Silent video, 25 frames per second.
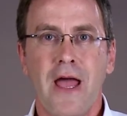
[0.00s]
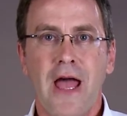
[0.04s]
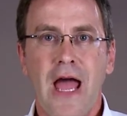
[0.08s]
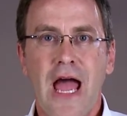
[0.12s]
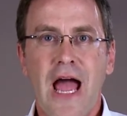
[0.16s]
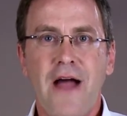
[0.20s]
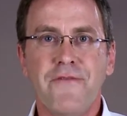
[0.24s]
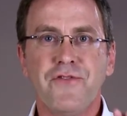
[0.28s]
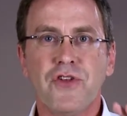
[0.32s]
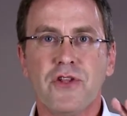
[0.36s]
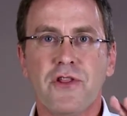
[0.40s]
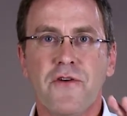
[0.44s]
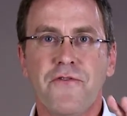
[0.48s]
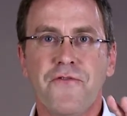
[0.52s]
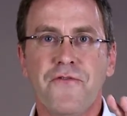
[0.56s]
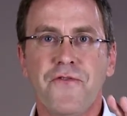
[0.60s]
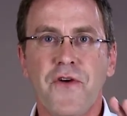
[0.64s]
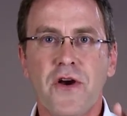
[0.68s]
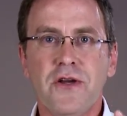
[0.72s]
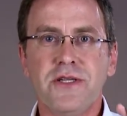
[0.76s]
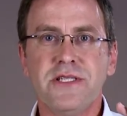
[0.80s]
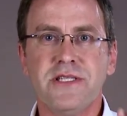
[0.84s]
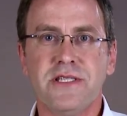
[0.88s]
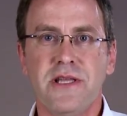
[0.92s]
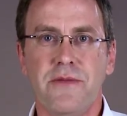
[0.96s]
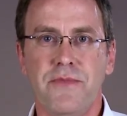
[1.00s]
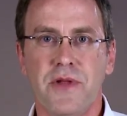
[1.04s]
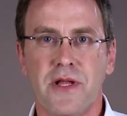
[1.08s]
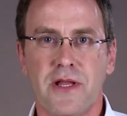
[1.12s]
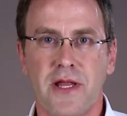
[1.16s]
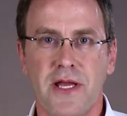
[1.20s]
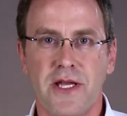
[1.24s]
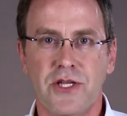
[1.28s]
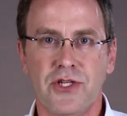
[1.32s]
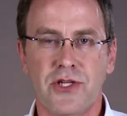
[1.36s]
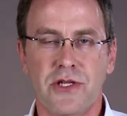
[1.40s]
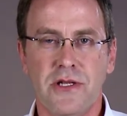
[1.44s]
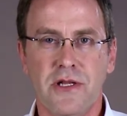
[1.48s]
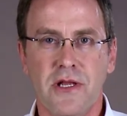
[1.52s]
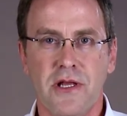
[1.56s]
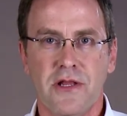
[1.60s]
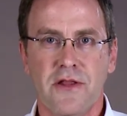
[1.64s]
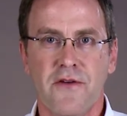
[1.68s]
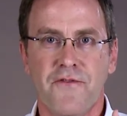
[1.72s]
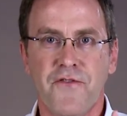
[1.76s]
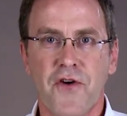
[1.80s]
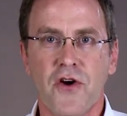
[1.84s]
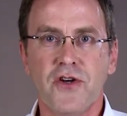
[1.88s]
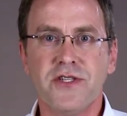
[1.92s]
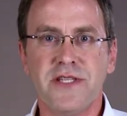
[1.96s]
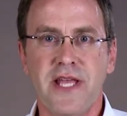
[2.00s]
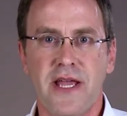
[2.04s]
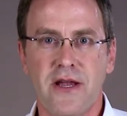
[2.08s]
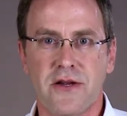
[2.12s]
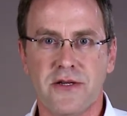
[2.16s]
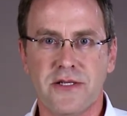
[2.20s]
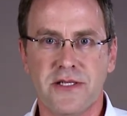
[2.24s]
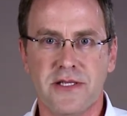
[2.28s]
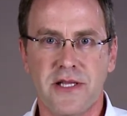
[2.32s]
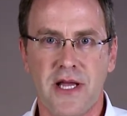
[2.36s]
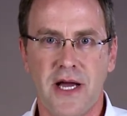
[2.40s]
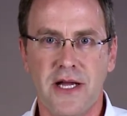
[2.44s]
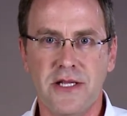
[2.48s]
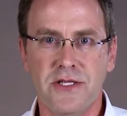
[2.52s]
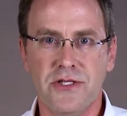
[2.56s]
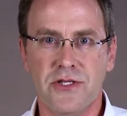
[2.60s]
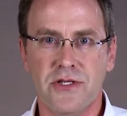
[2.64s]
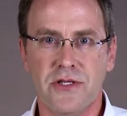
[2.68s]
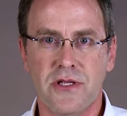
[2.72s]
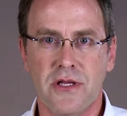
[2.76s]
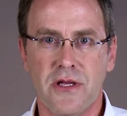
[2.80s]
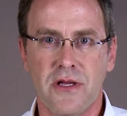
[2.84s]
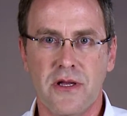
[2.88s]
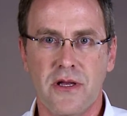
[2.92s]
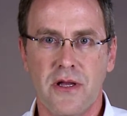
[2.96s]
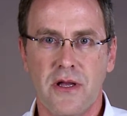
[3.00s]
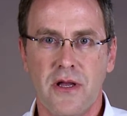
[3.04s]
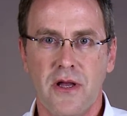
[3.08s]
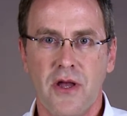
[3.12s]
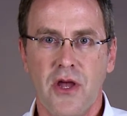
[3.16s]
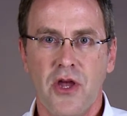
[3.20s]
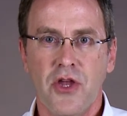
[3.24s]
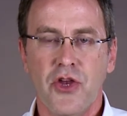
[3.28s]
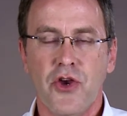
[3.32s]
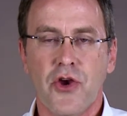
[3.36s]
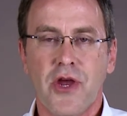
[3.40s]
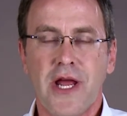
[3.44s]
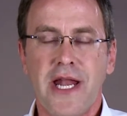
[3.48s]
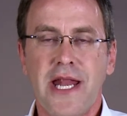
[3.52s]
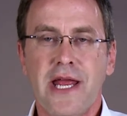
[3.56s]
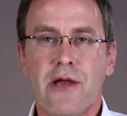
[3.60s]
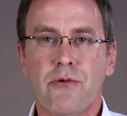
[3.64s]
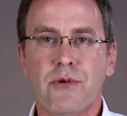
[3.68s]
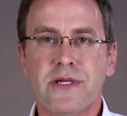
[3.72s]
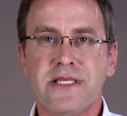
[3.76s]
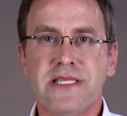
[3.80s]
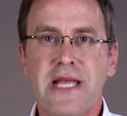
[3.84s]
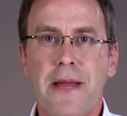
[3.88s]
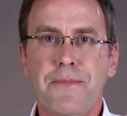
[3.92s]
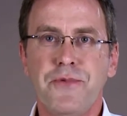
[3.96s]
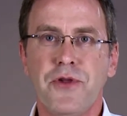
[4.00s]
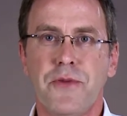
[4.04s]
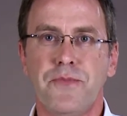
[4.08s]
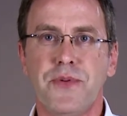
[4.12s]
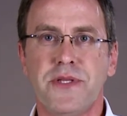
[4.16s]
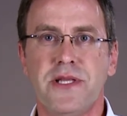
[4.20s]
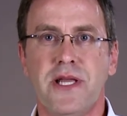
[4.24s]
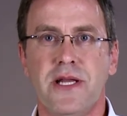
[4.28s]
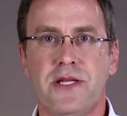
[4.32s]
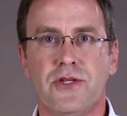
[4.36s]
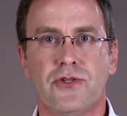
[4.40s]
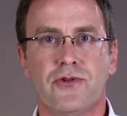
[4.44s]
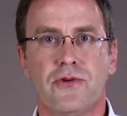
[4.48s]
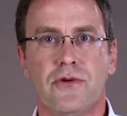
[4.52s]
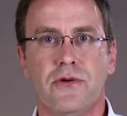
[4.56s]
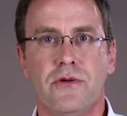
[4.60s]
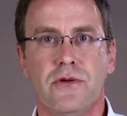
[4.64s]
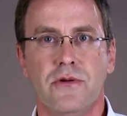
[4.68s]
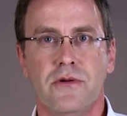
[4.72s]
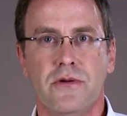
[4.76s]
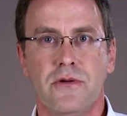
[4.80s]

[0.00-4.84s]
After the first stimulation, the first hair is touched, you're getting a receptor potential.